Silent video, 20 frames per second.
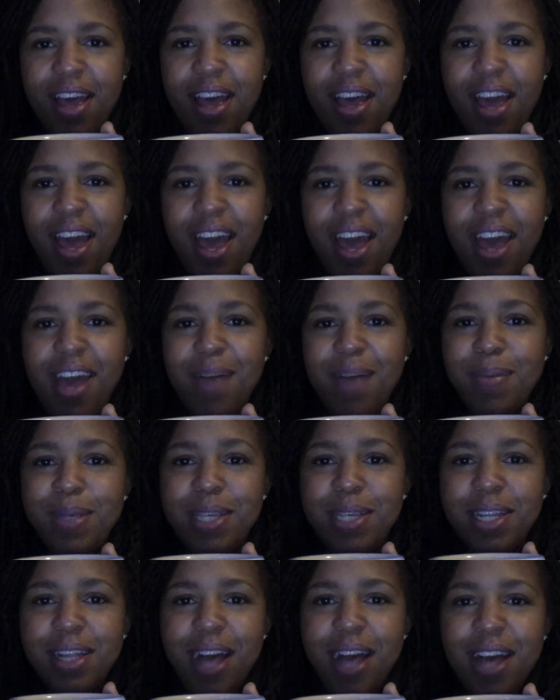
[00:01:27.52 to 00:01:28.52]
Hey, I'm
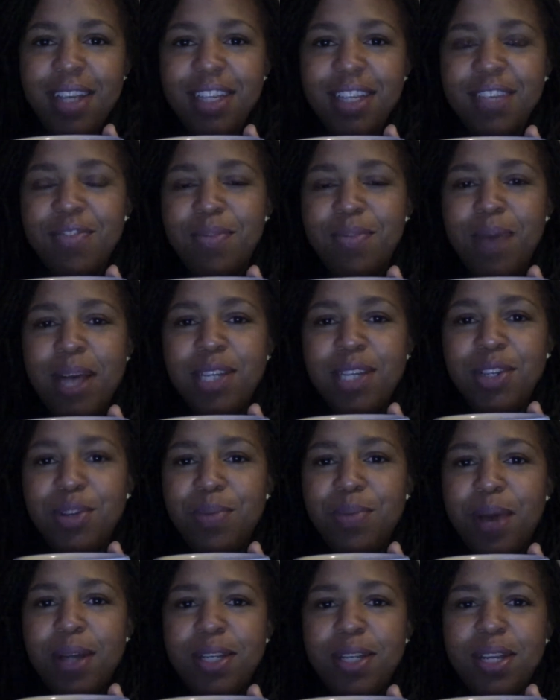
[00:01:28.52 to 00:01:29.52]
Celeste from Astro
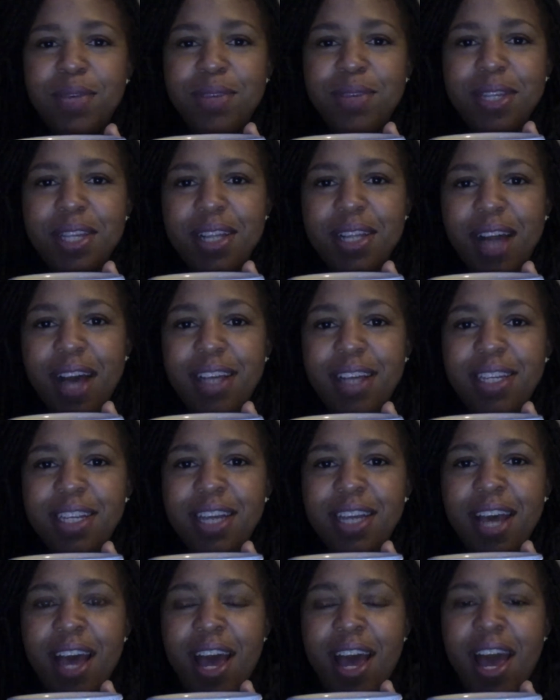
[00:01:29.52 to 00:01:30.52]
Mountain with Celeste,
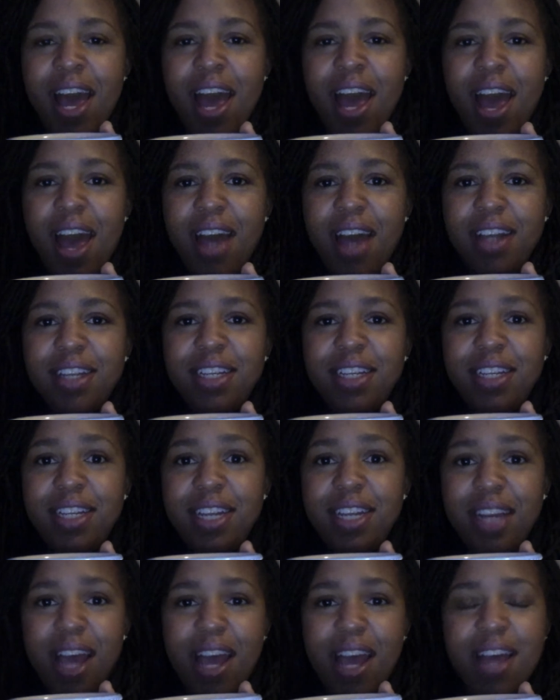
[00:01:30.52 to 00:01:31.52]
and
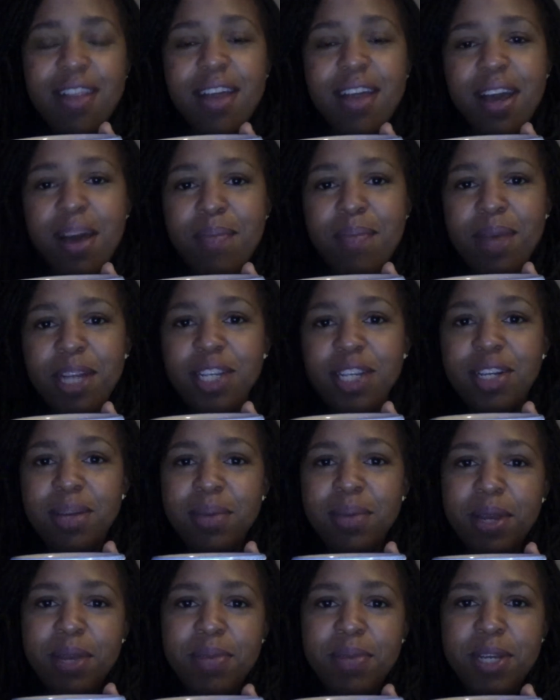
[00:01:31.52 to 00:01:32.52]
today, like I mentioned,
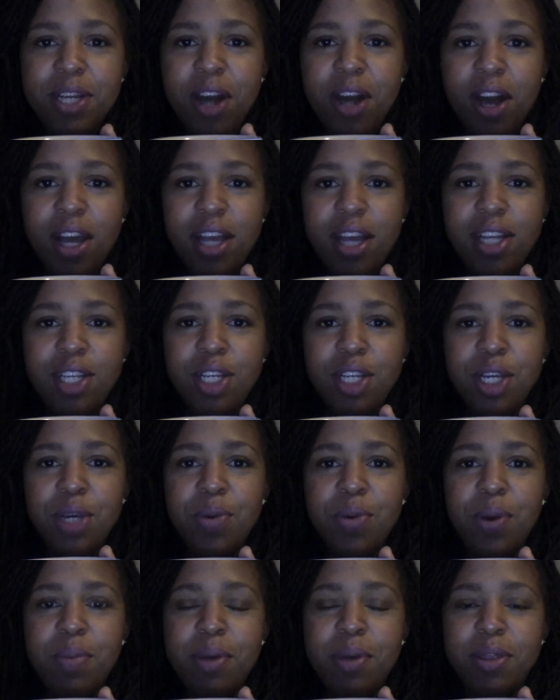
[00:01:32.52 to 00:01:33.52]
I'm going to be talking to
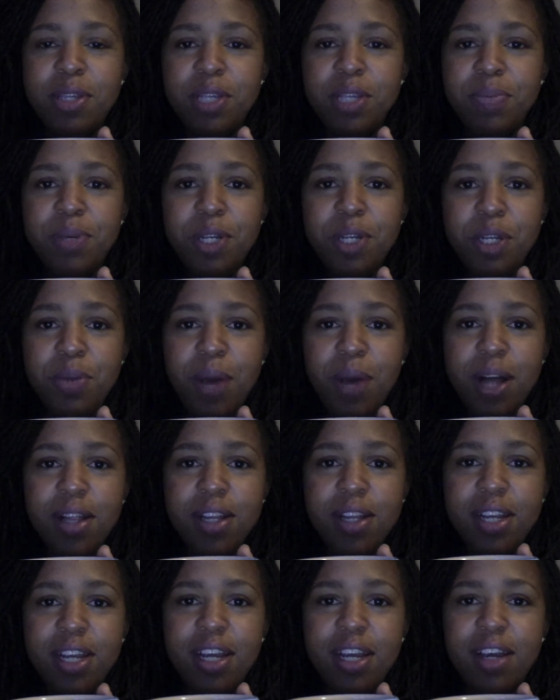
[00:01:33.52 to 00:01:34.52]
you about the
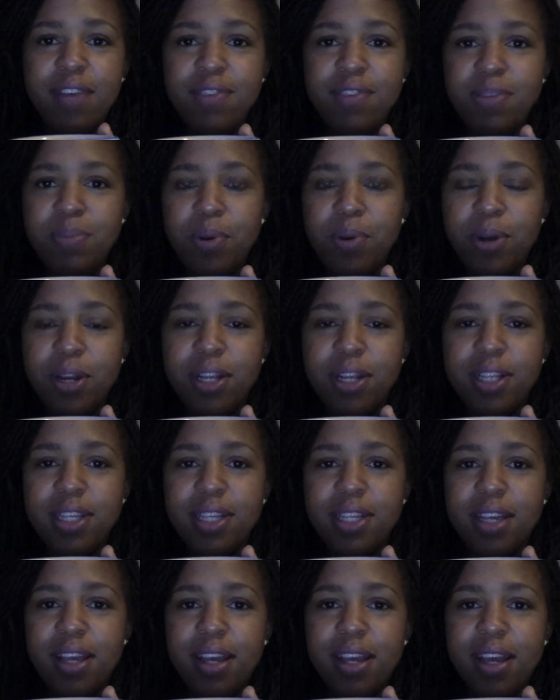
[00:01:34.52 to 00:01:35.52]
spirituality of sports.
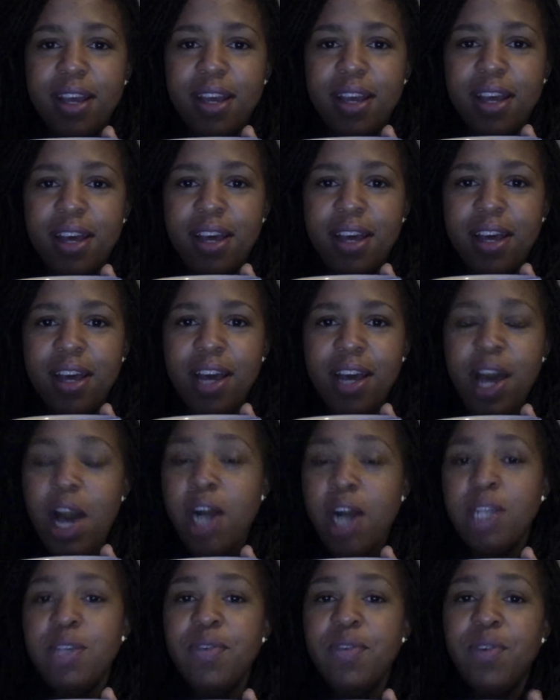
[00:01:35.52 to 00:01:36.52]

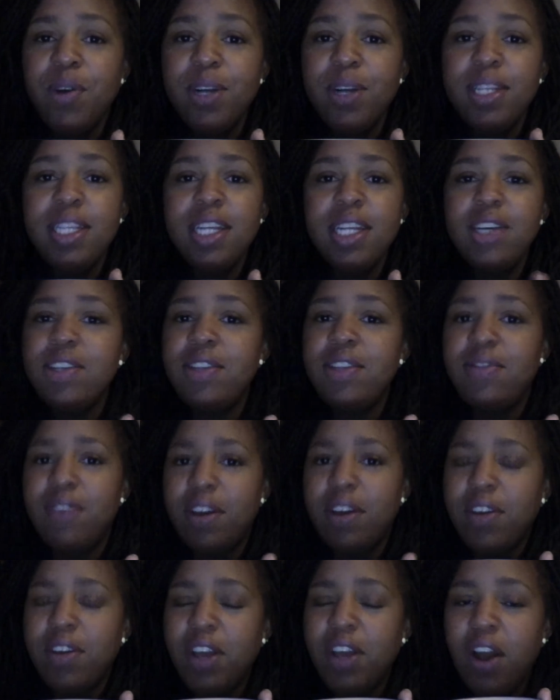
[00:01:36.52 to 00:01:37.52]
So, of course, there's the
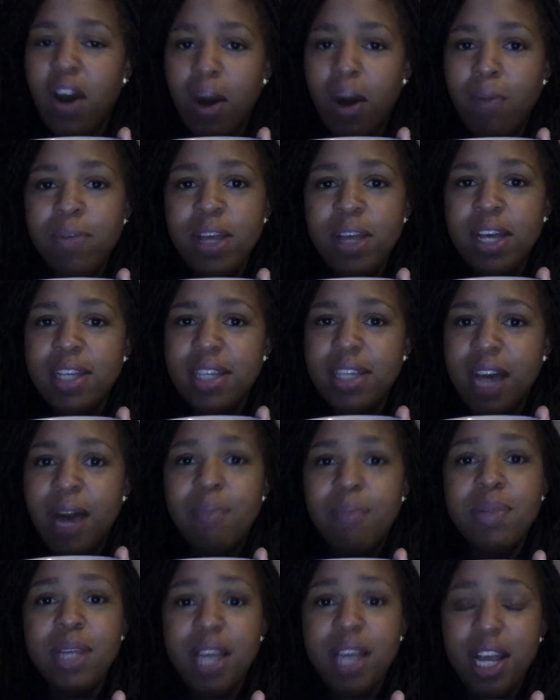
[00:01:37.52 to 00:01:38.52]
very obvious
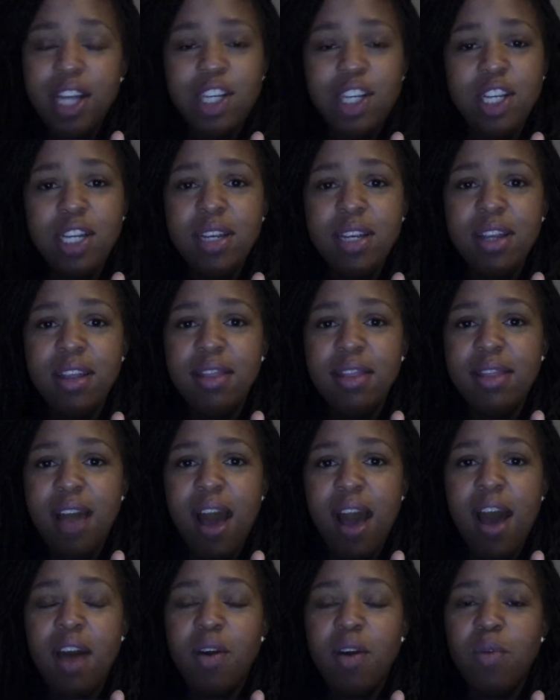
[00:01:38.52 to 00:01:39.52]
application
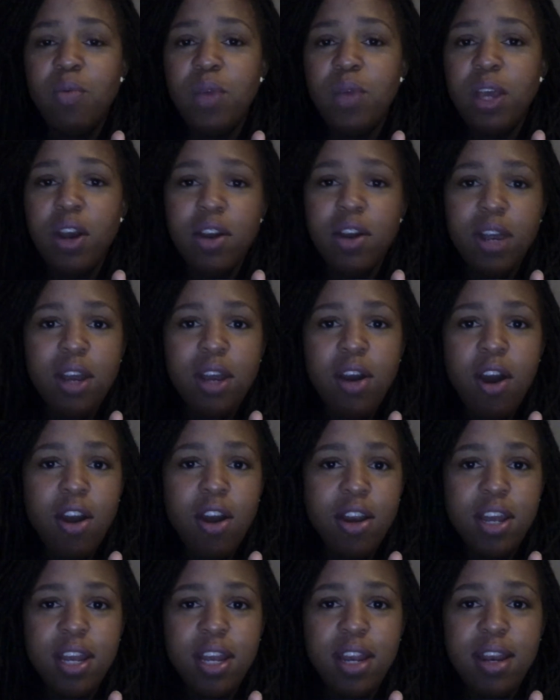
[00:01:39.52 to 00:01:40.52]
that we are
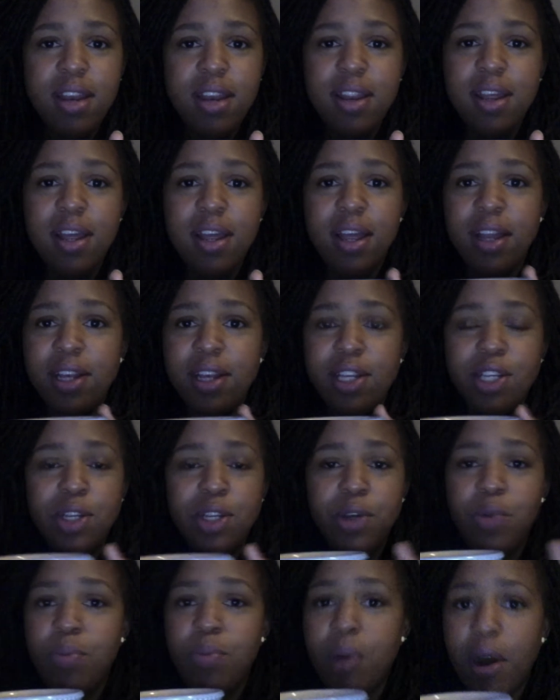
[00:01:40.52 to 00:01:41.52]
incarnated
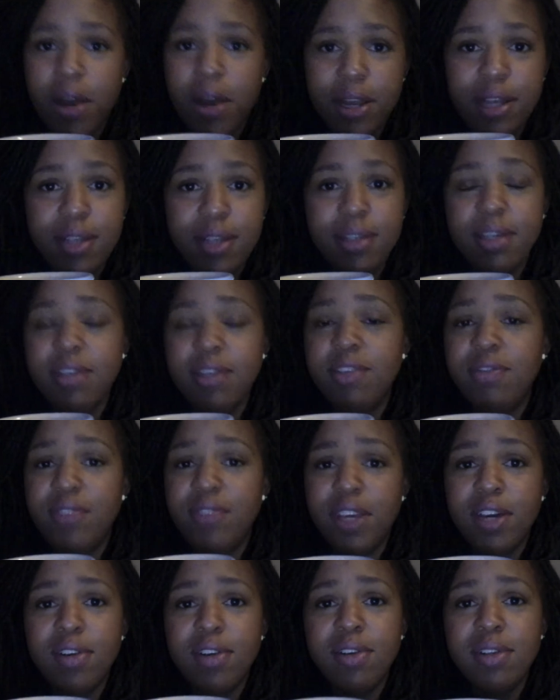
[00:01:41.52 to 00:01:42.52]
into bodies, into
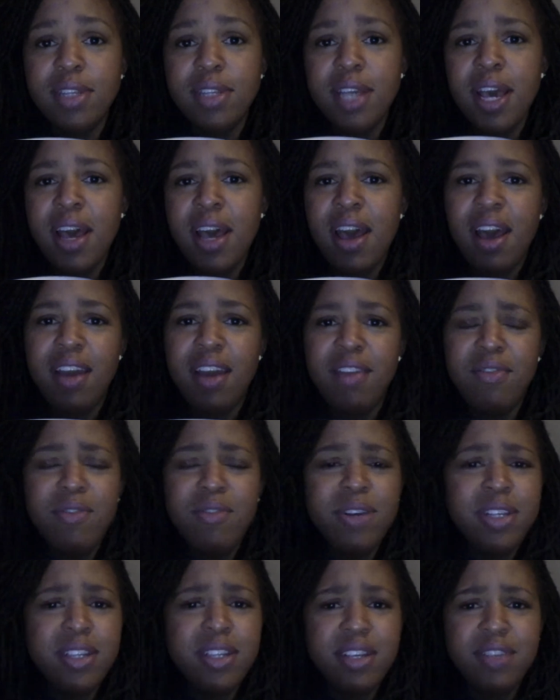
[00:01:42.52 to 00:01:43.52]
vehicles, and of
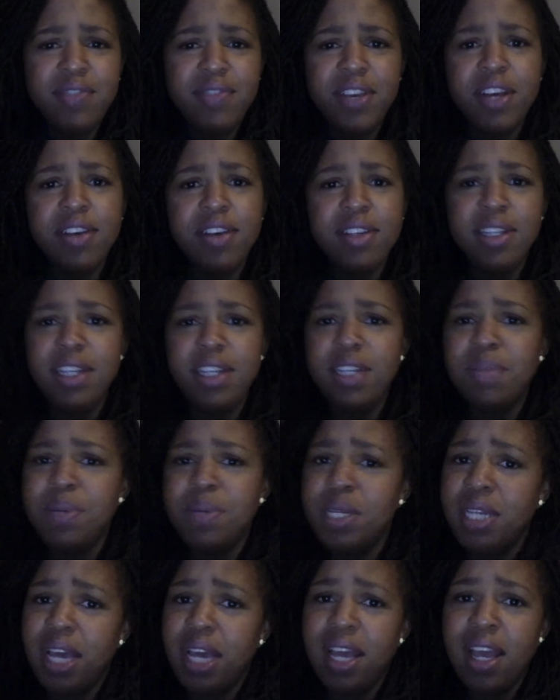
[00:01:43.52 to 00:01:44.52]
course, these vehicles need to be
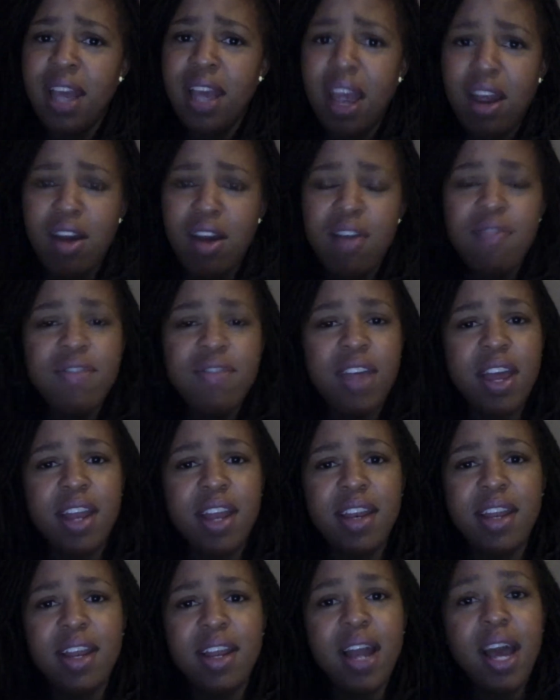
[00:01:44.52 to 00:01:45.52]
taken care of. They
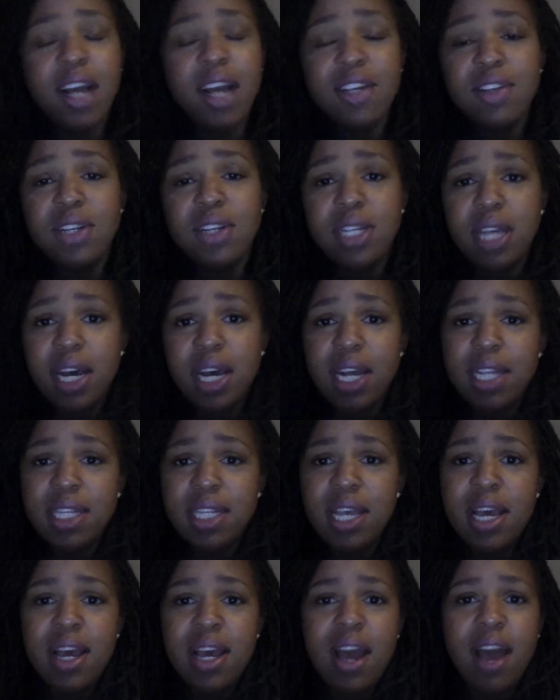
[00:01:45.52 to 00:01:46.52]
need exercise
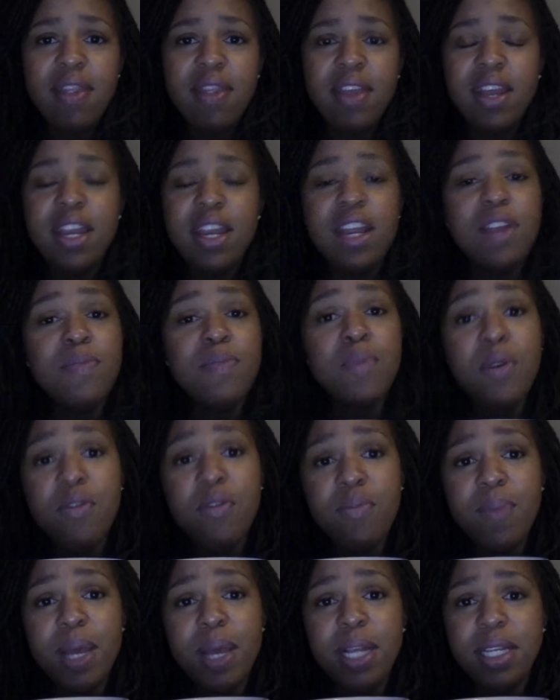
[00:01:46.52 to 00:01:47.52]
and they need
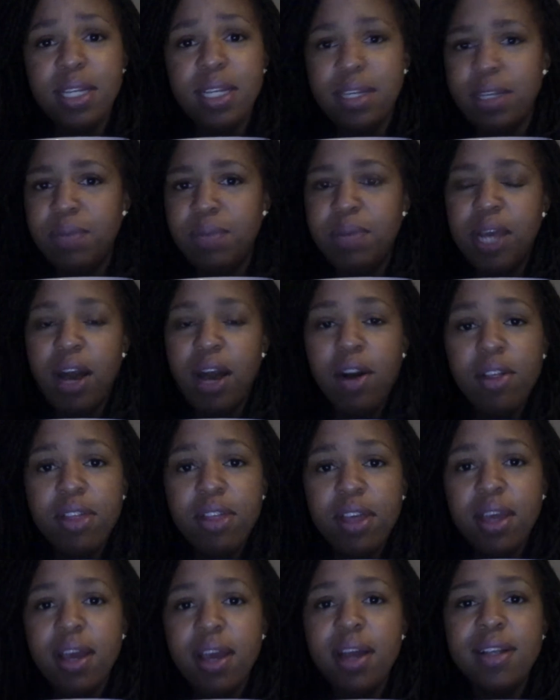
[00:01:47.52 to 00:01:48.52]
movement to be
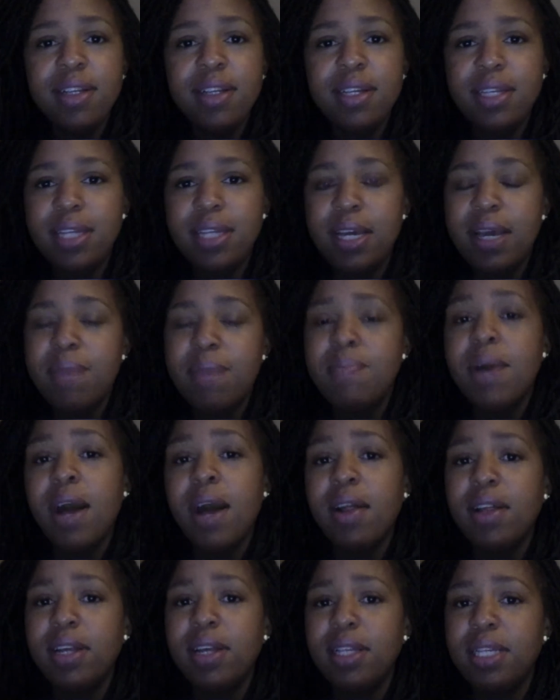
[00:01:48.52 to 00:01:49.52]
healthy and to stay in
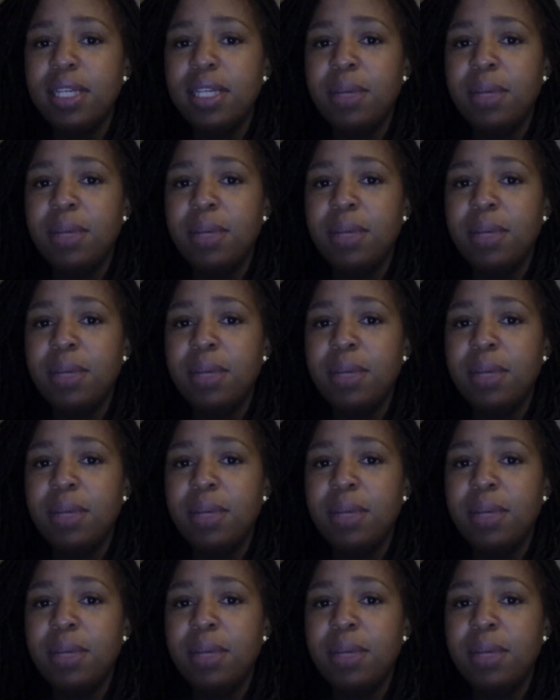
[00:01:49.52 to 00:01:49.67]
balance.